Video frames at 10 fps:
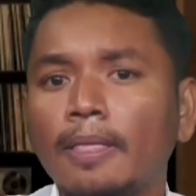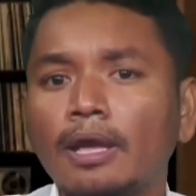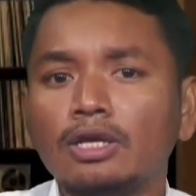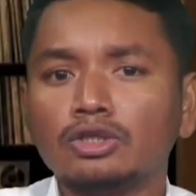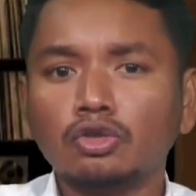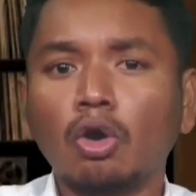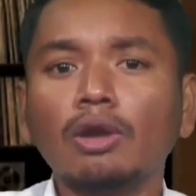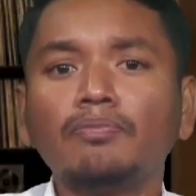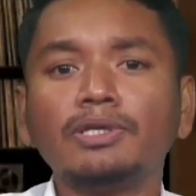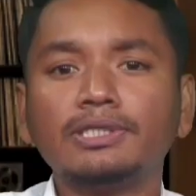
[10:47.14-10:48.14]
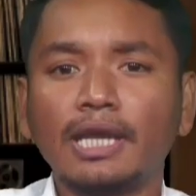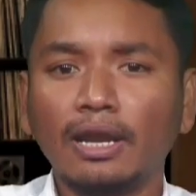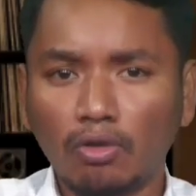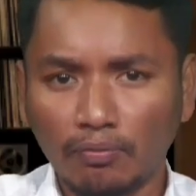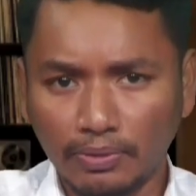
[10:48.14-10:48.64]
sole physical
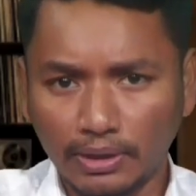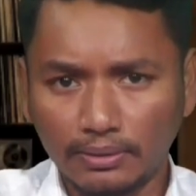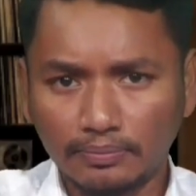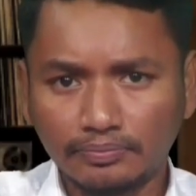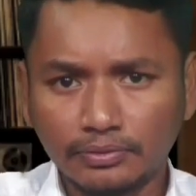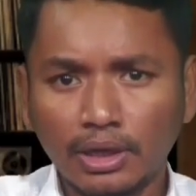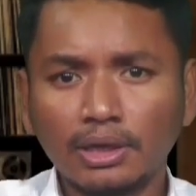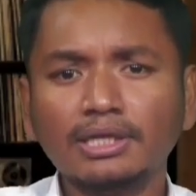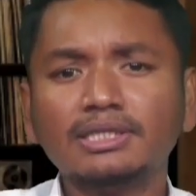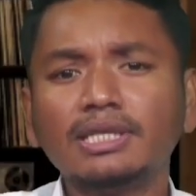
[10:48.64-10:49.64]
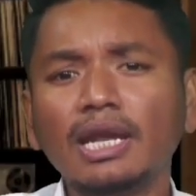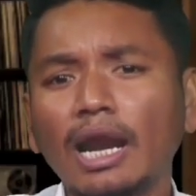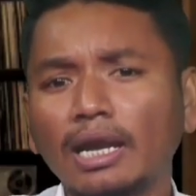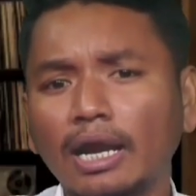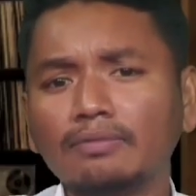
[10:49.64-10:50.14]
copy. Digital
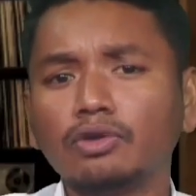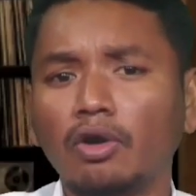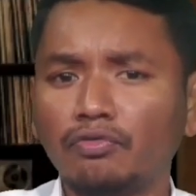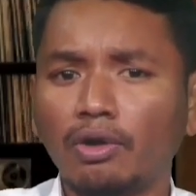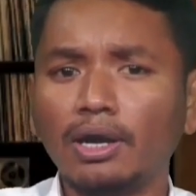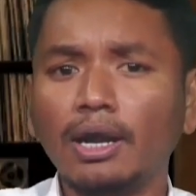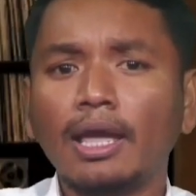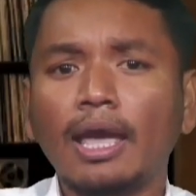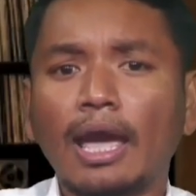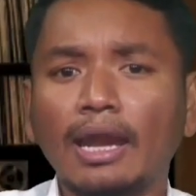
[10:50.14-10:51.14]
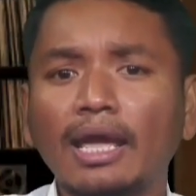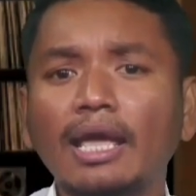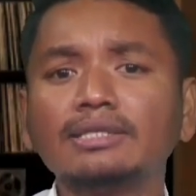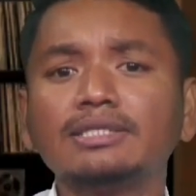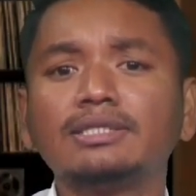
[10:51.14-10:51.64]
archives offer
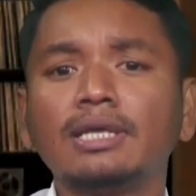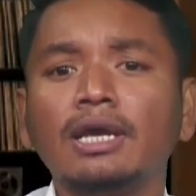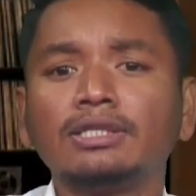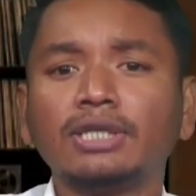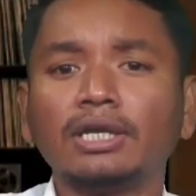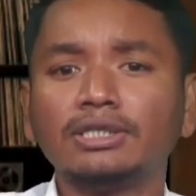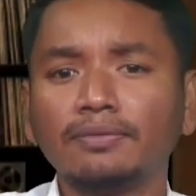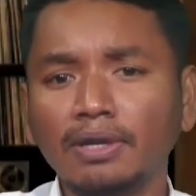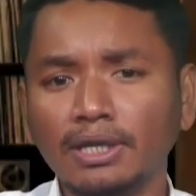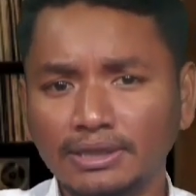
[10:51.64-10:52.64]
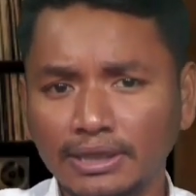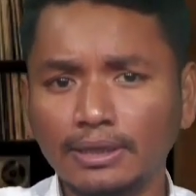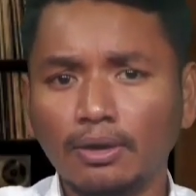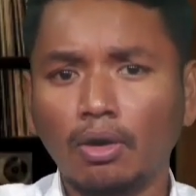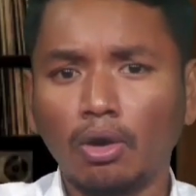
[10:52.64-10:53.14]
enhanced searchability.
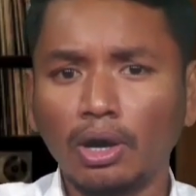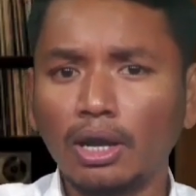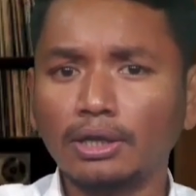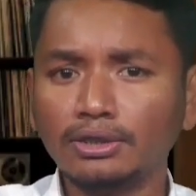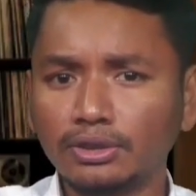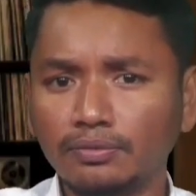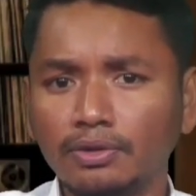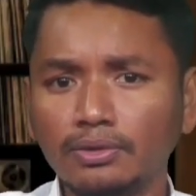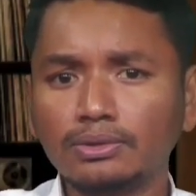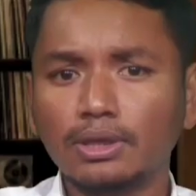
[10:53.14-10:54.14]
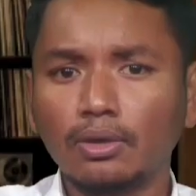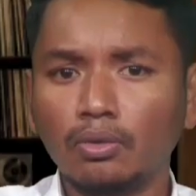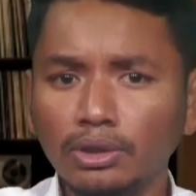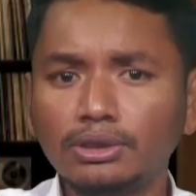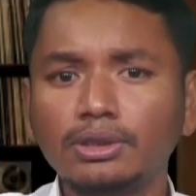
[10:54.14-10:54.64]
Oral interviews
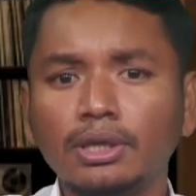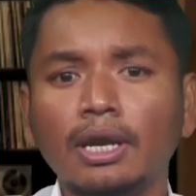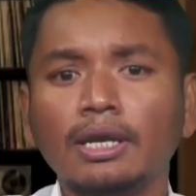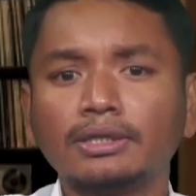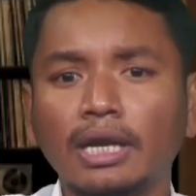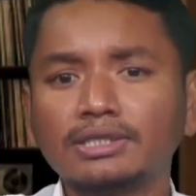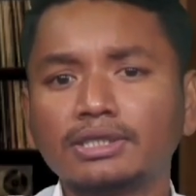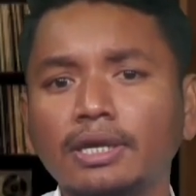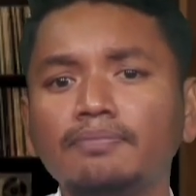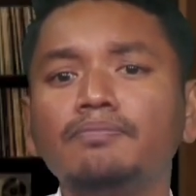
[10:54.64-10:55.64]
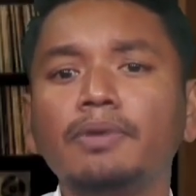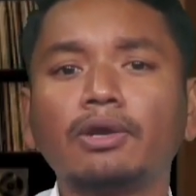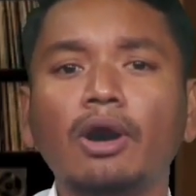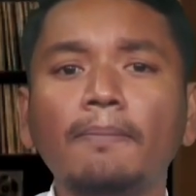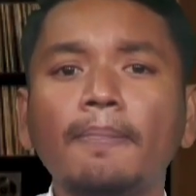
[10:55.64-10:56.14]
with transcript
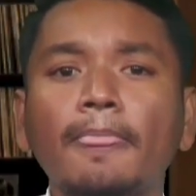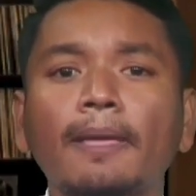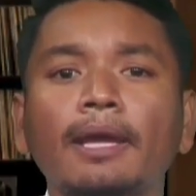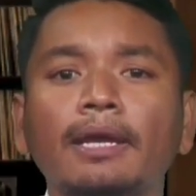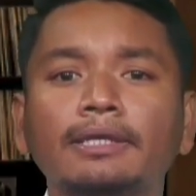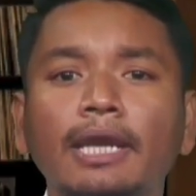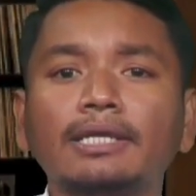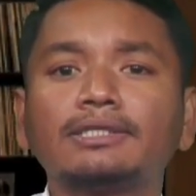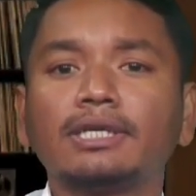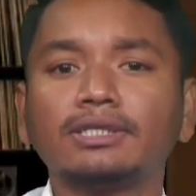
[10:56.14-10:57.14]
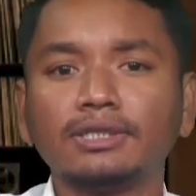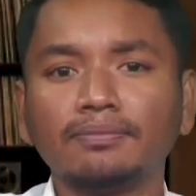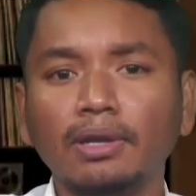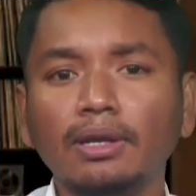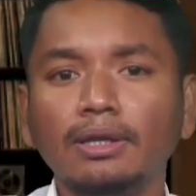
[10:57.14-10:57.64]
become text
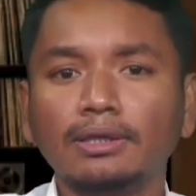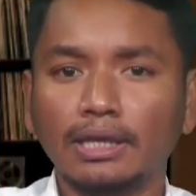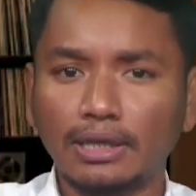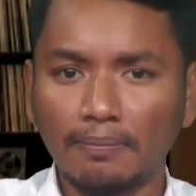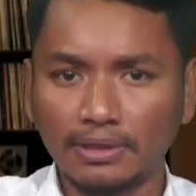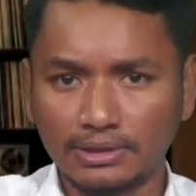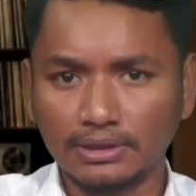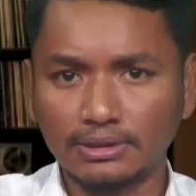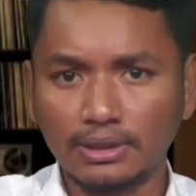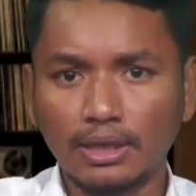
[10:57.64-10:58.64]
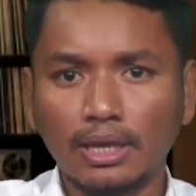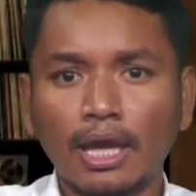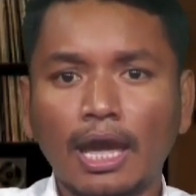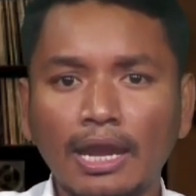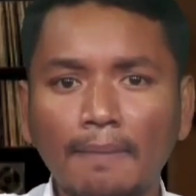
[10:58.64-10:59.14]
searchable databases,
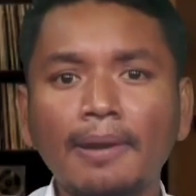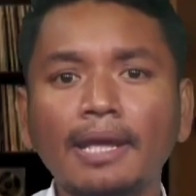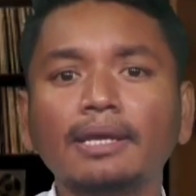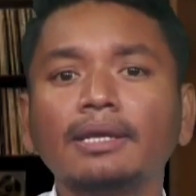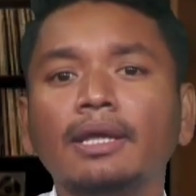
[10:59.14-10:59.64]
enabling